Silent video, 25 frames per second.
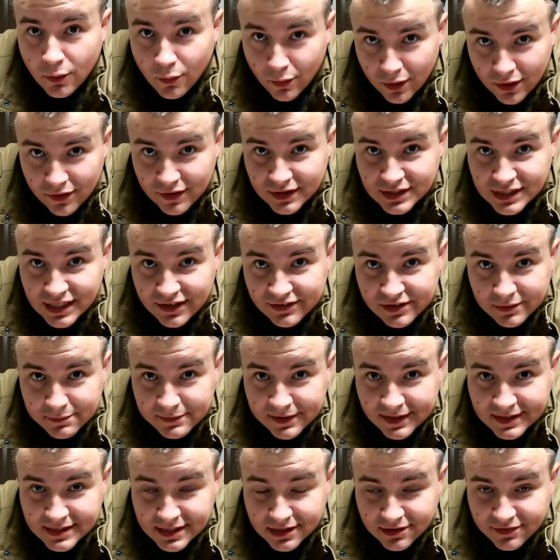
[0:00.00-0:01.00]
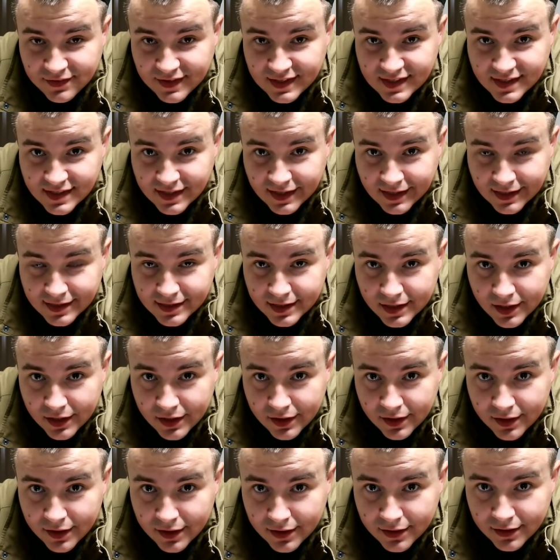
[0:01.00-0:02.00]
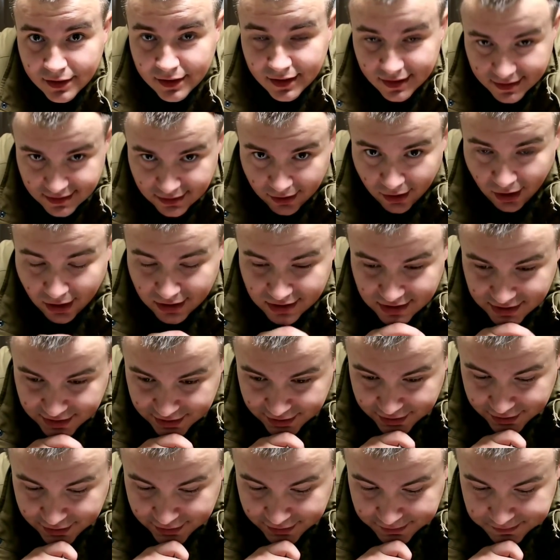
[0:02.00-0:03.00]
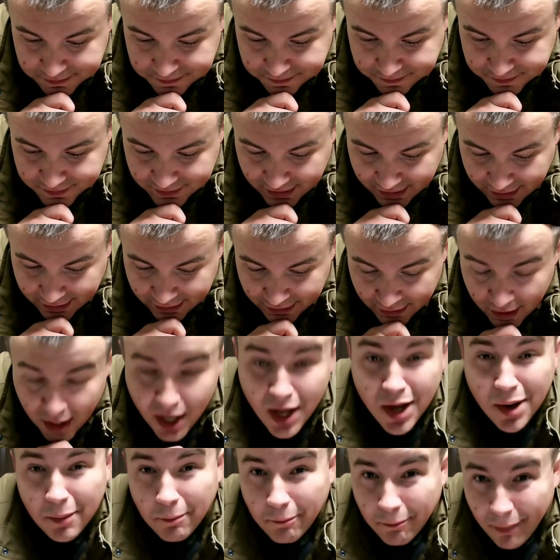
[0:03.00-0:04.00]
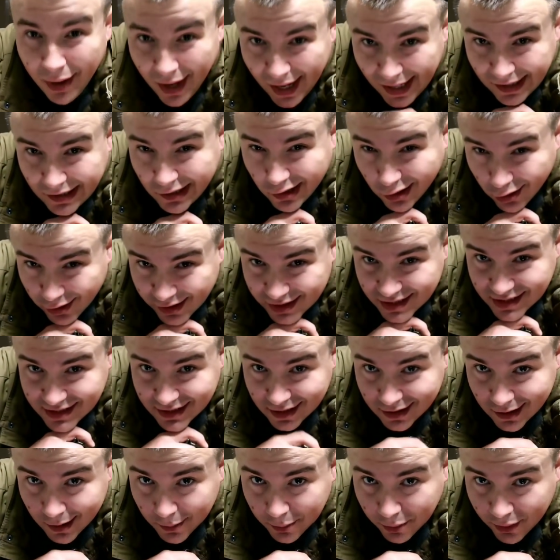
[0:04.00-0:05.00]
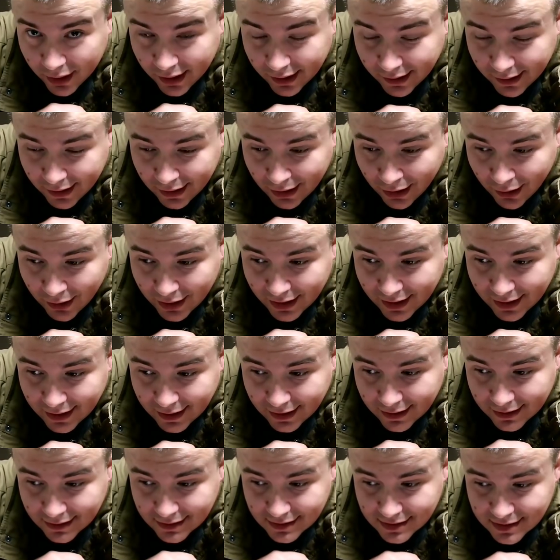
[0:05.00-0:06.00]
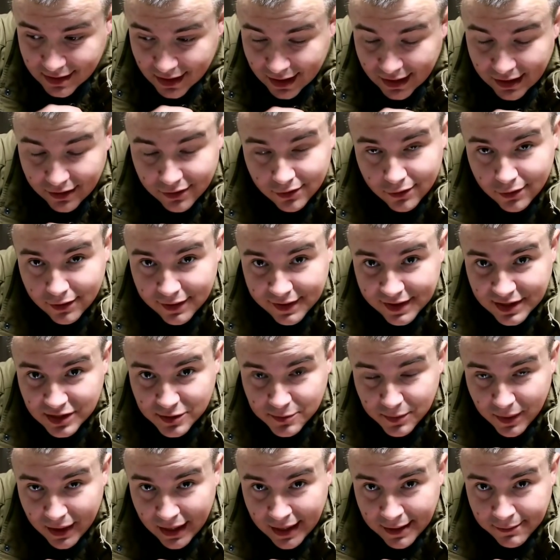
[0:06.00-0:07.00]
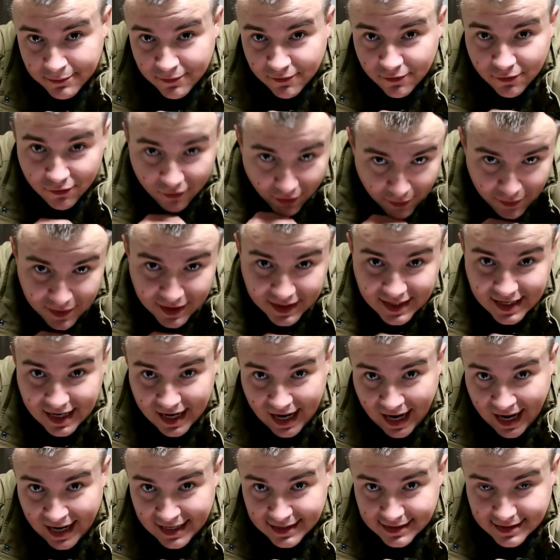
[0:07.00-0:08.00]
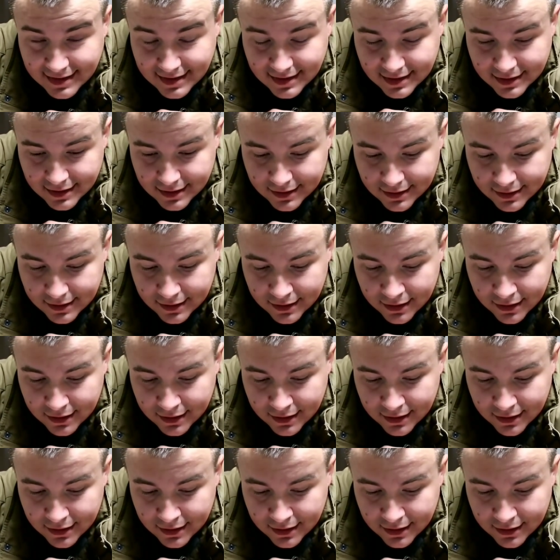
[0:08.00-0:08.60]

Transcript: one of the chief complaints of the V6, exhaust. Okay, my current setup right now is a 3-inch pipe from the Cats